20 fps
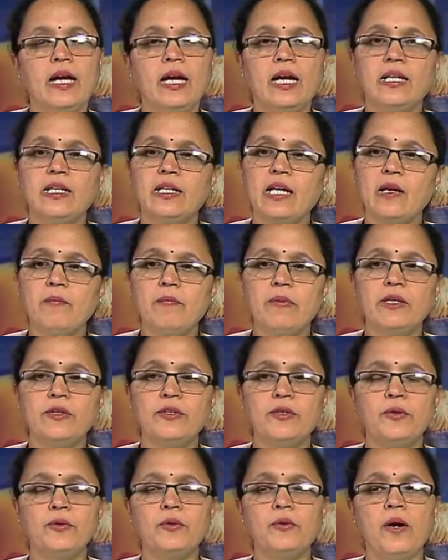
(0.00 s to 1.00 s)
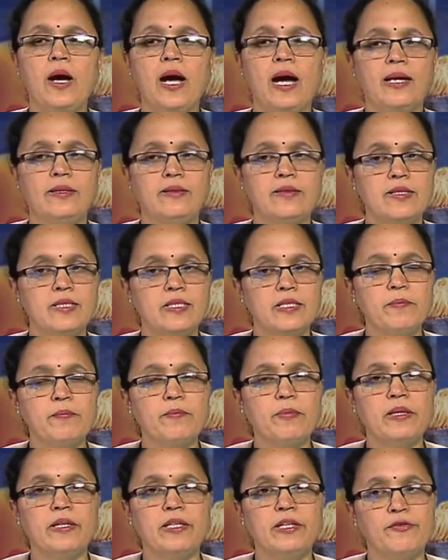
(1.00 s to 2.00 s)
It can be through either
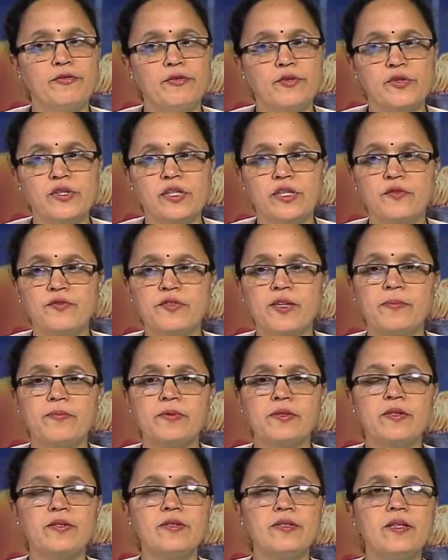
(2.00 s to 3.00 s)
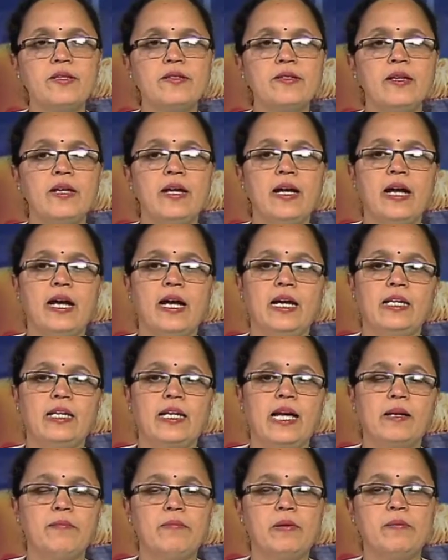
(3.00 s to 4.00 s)
simple diffusion of substances, it
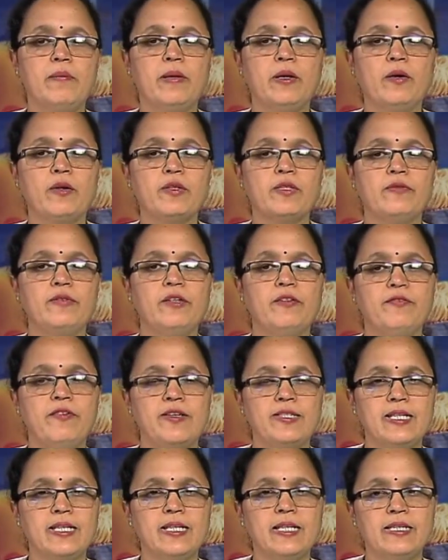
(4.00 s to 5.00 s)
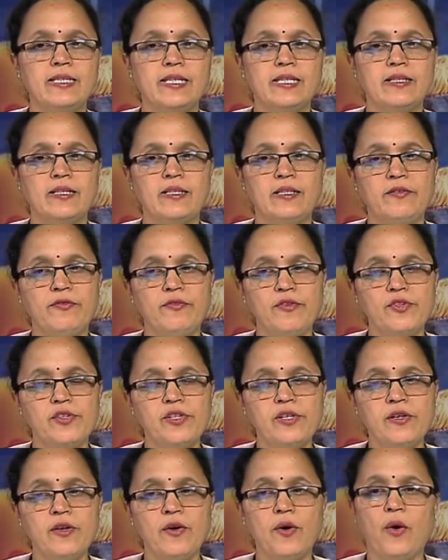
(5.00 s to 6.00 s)
can be because of the facilitated
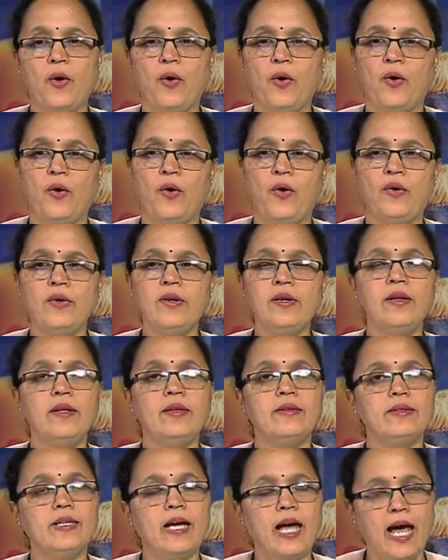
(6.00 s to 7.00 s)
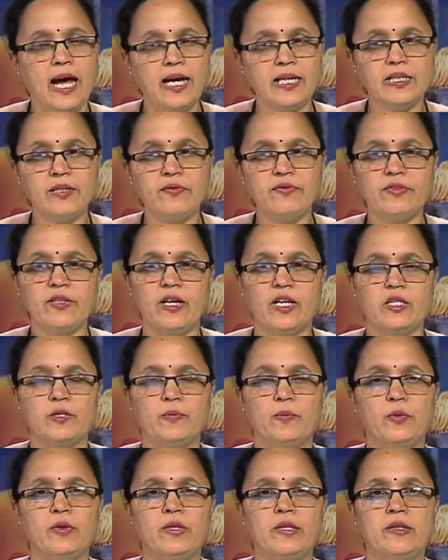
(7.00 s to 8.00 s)
diffusion or the active
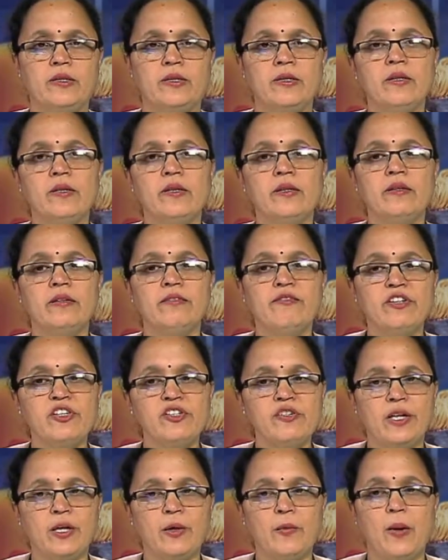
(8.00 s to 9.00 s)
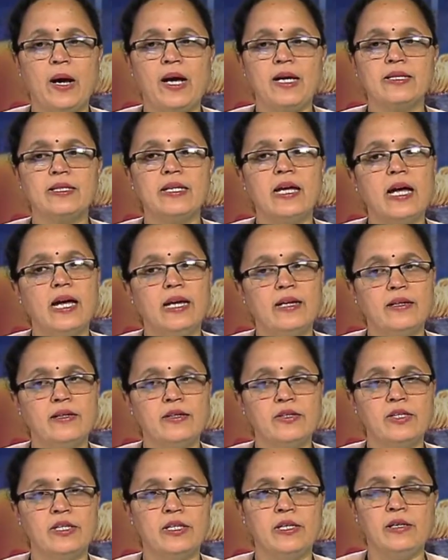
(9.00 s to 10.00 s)
transporter which requires
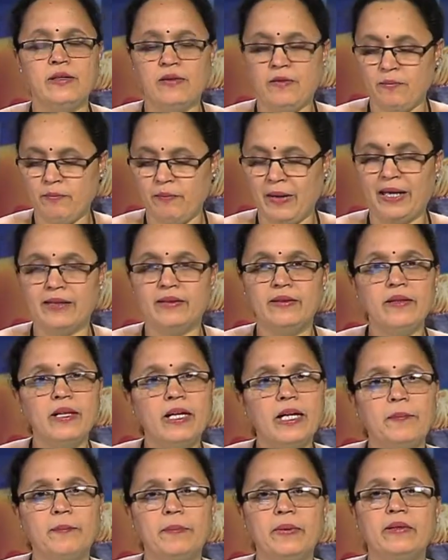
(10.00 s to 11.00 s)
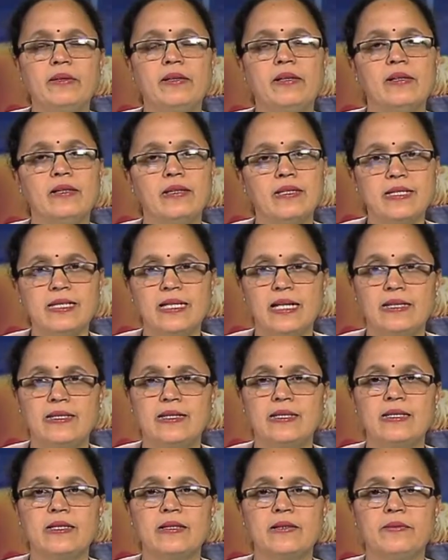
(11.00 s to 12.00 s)
energy by the epithelial
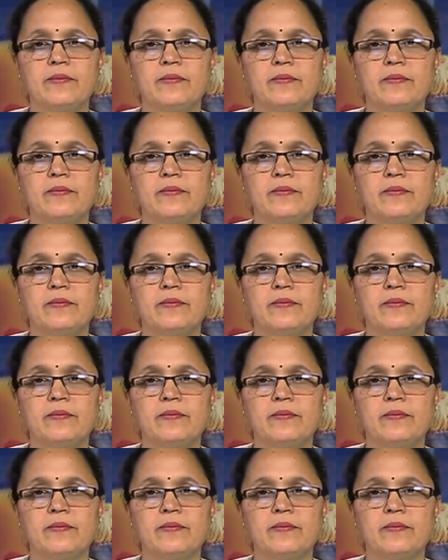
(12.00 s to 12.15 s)
cells.